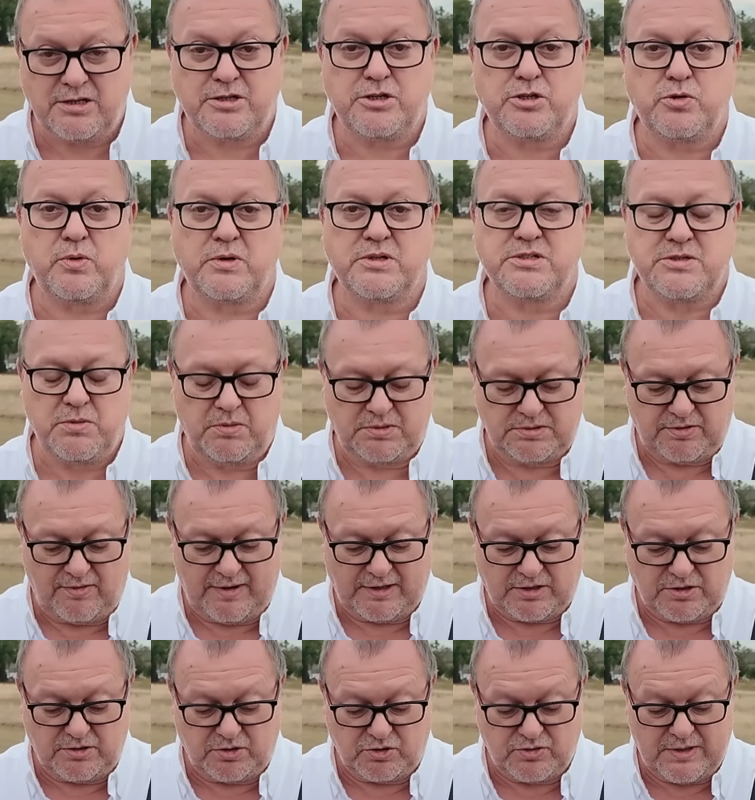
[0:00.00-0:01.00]
I just want to see what
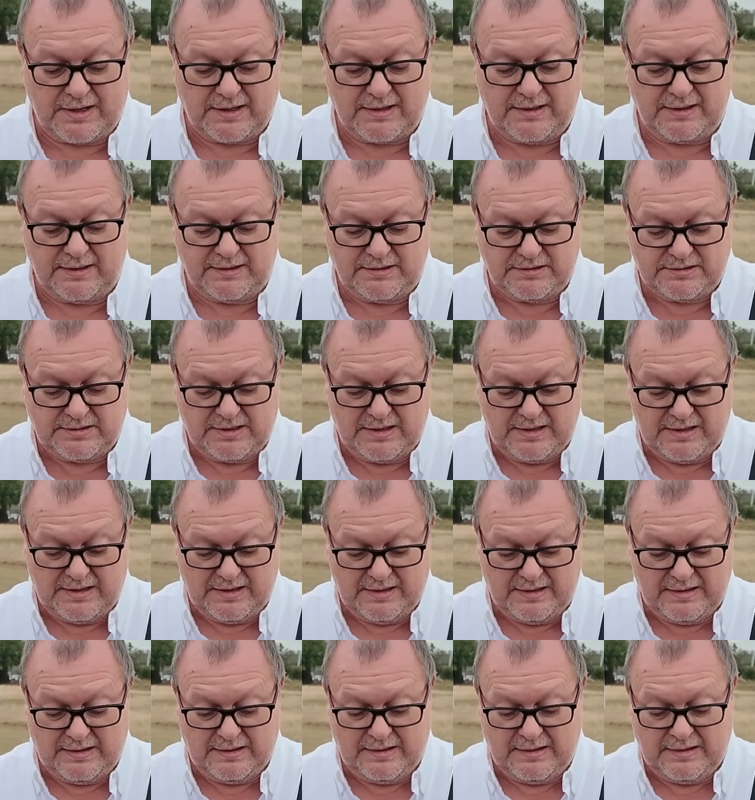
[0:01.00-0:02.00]
direction track is.
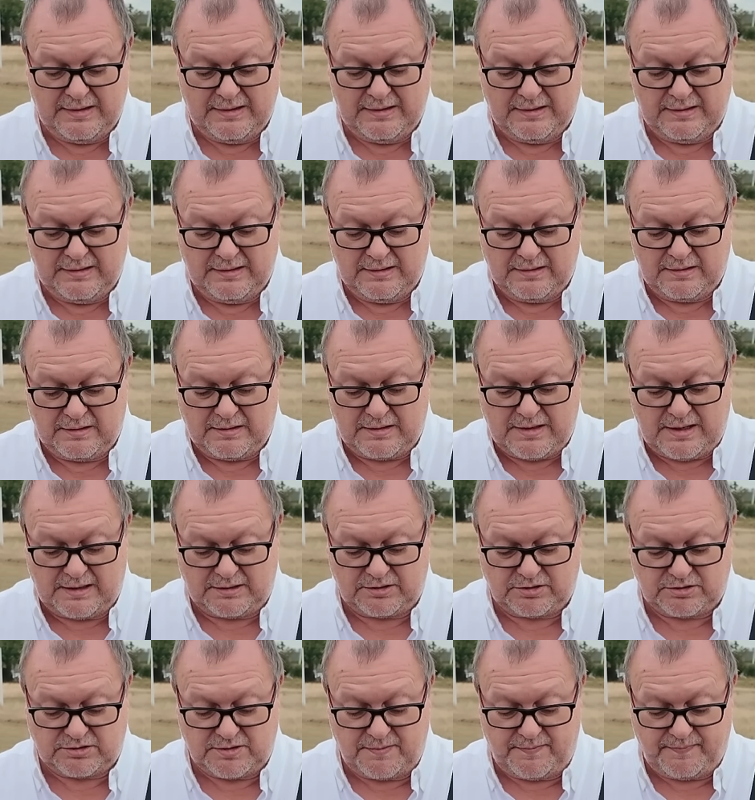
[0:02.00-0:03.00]

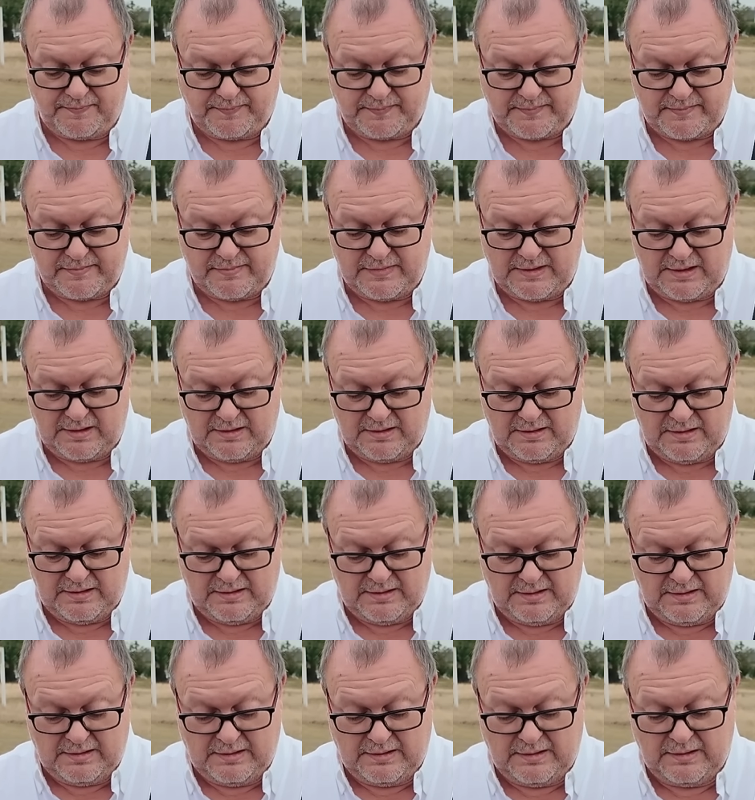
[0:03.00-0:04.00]
Custom.
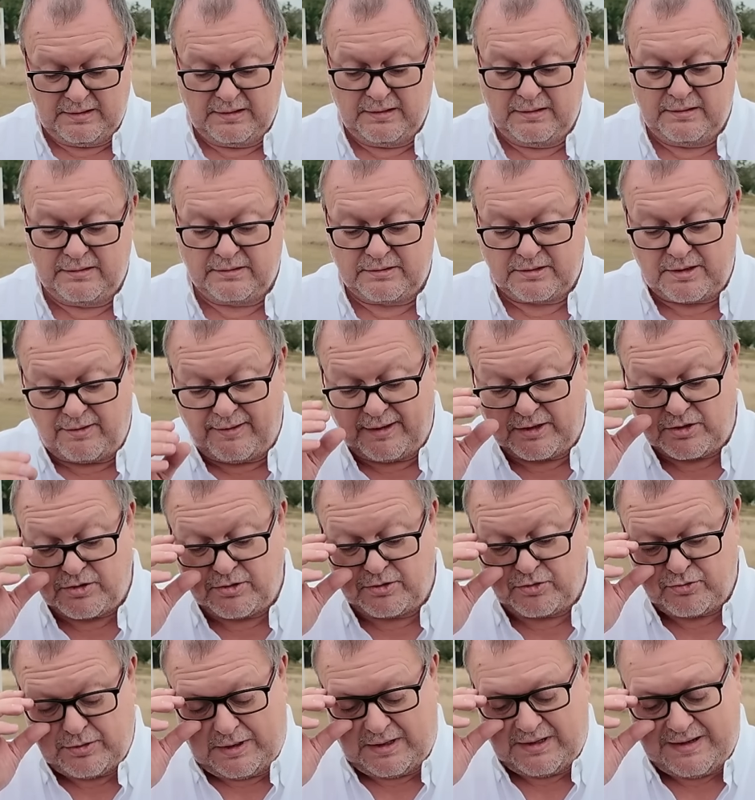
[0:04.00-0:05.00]

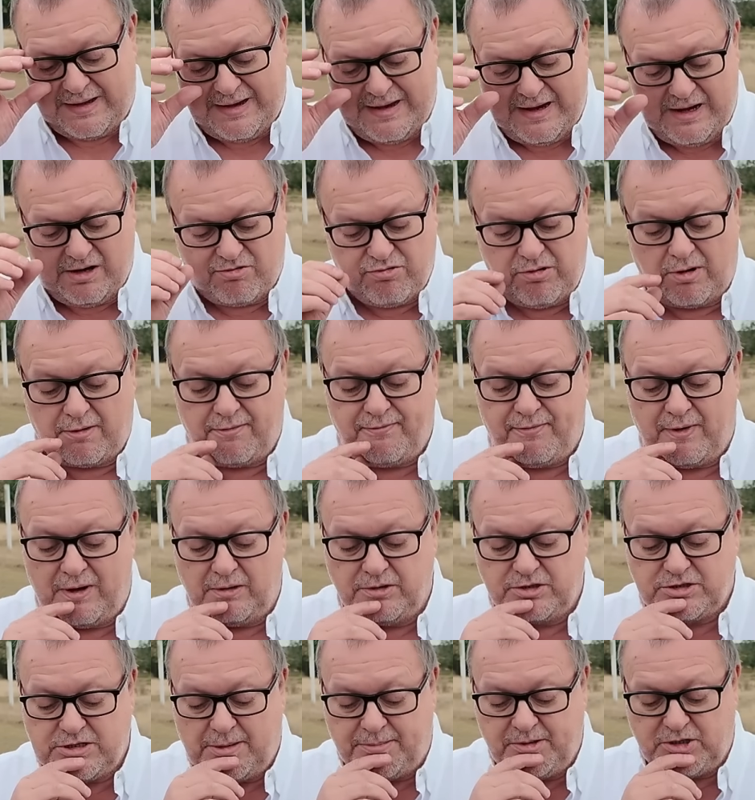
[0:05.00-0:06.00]
Direction track. Aircraft
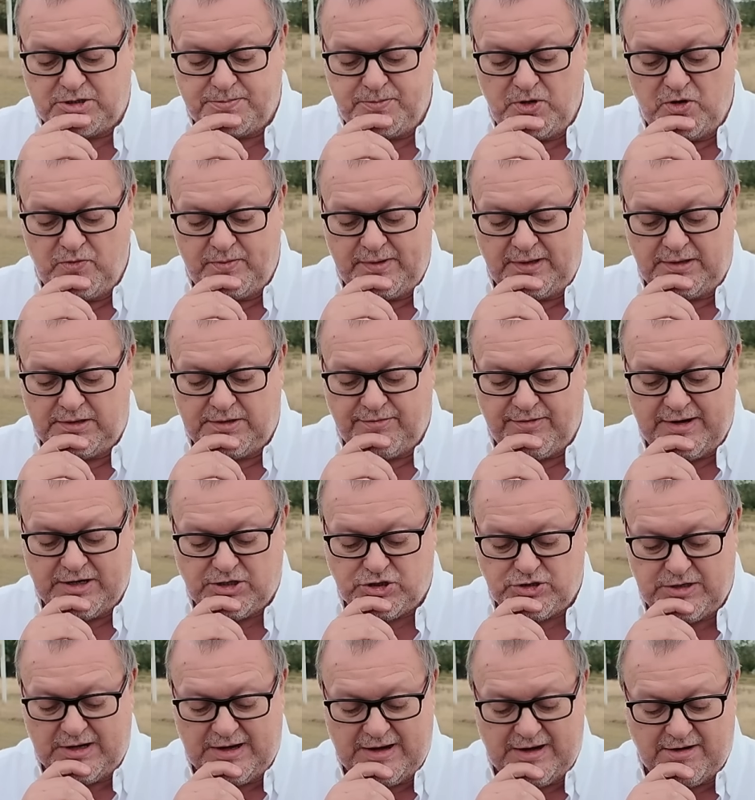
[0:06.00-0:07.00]
follows subject's movement in
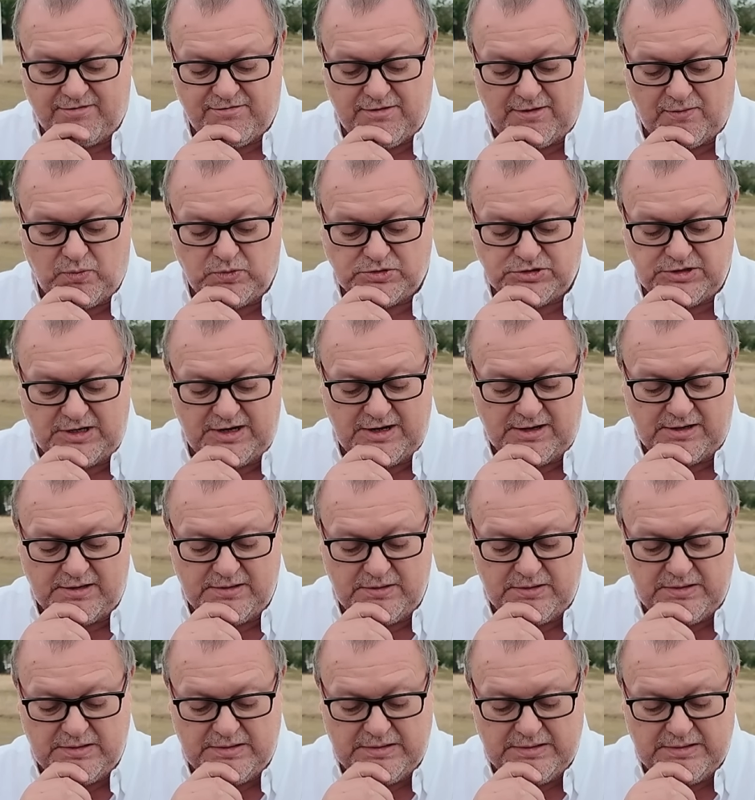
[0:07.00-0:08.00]
direction aircraft was in.